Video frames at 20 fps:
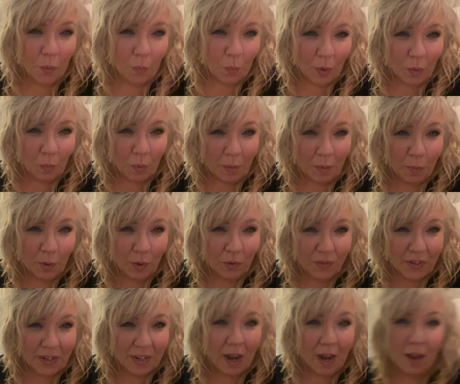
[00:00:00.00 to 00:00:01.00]
when we
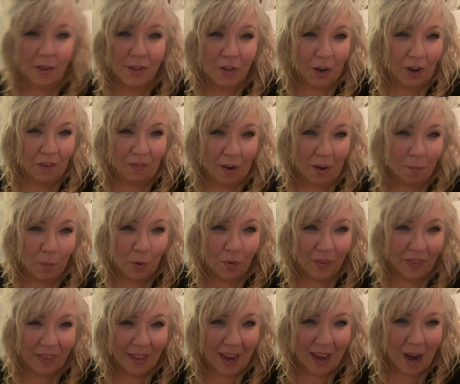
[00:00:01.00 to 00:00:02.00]
moved in, sorry if I'm
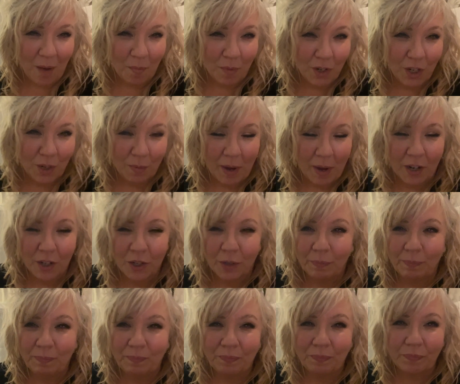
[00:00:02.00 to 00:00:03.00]
moving the camera too much.
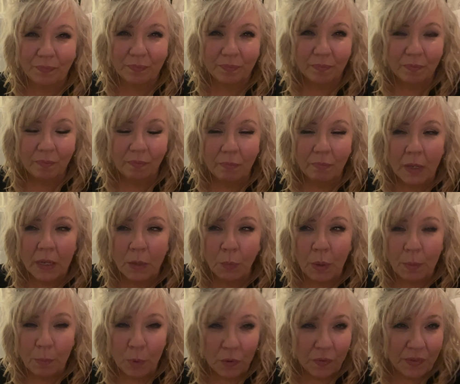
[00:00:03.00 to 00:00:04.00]
When
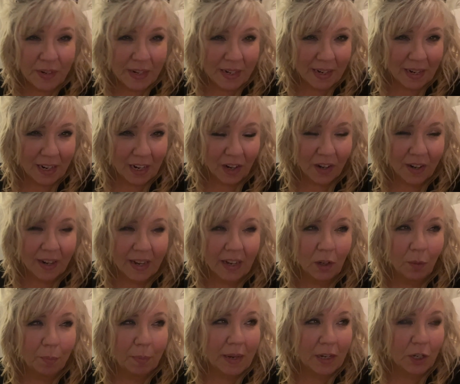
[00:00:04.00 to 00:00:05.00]
we moved in here,
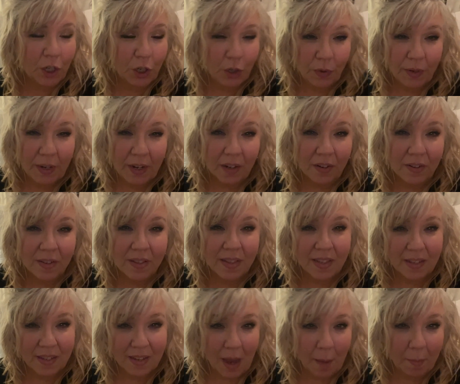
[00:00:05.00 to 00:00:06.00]
it'll be 2 years
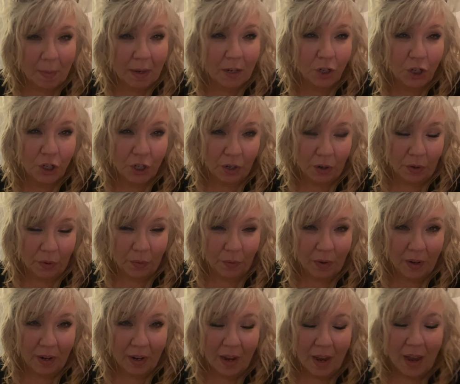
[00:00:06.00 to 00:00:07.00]
this coming
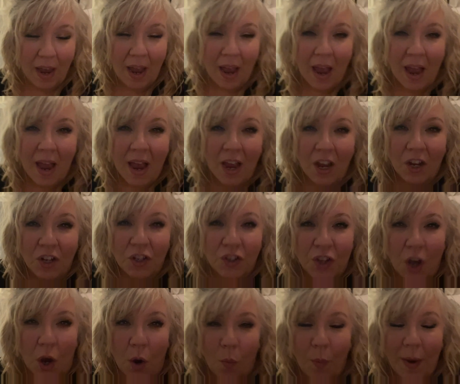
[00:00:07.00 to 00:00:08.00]
June.
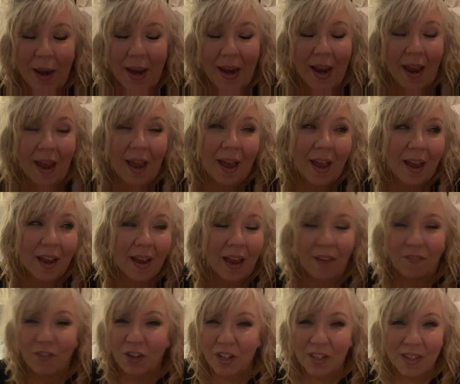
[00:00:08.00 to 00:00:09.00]
So we
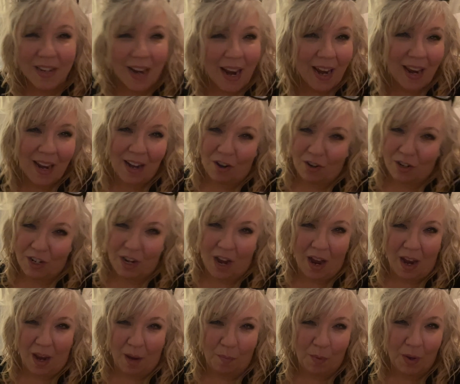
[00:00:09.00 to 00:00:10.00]
have just taken our
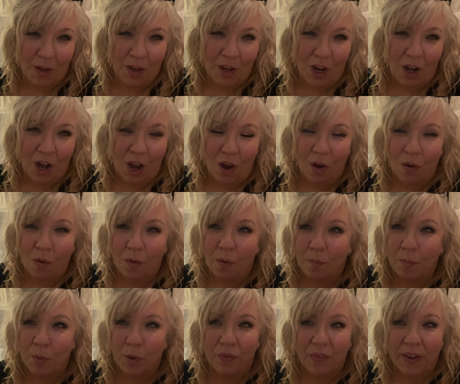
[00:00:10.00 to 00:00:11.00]
time, you know,
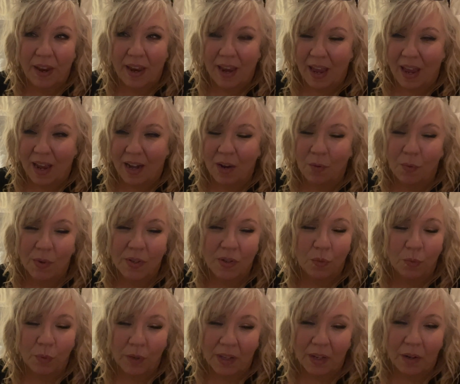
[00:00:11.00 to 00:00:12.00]
moving in. It was a
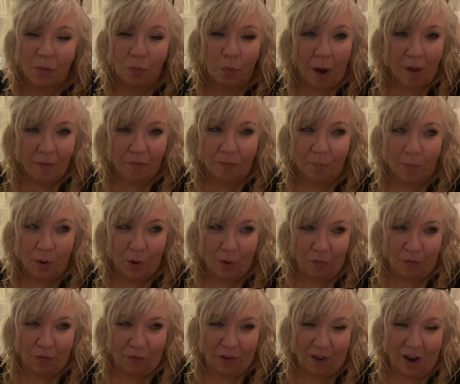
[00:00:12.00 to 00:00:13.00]
really rough
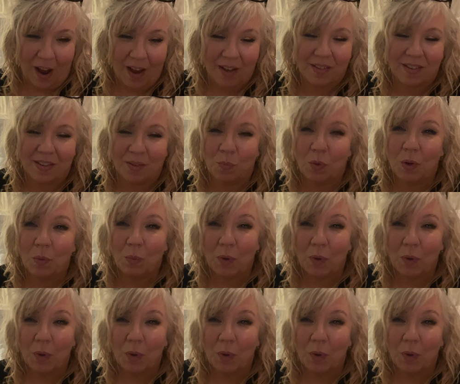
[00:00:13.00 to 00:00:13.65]
move for us. And we